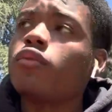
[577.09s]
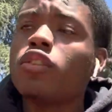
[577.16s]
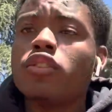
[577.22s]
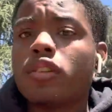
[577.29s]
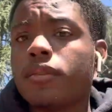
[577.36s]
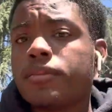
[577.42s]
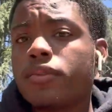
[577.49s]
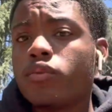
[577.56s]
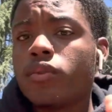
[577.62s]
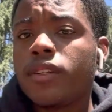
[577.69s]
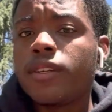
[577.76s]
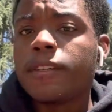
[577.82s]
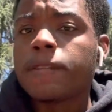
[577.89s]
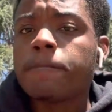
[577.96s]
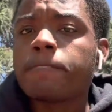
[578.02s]
roll up some
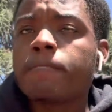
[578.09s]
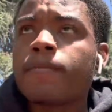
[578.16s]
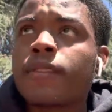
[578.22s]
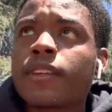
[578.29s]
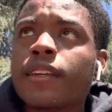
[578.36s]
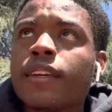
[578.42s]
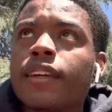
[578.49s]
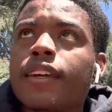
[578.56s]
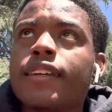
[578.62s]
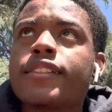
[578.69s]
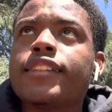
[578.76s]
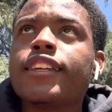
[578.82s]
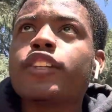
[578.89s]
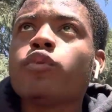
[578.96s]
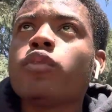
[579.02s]
weed.
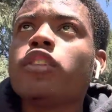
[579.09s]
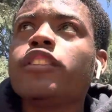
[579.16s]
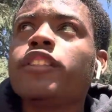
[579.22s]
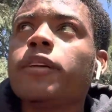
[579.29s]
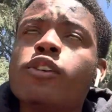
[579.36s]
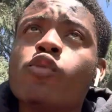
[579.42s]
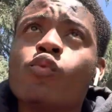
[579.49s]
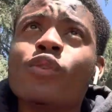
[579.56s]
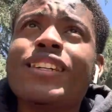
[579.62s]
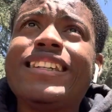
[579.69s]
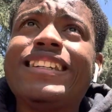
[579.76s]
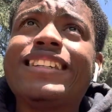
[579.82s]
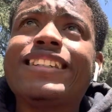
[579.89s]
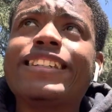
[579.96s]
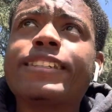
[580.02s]
Instead of rolling up a weed,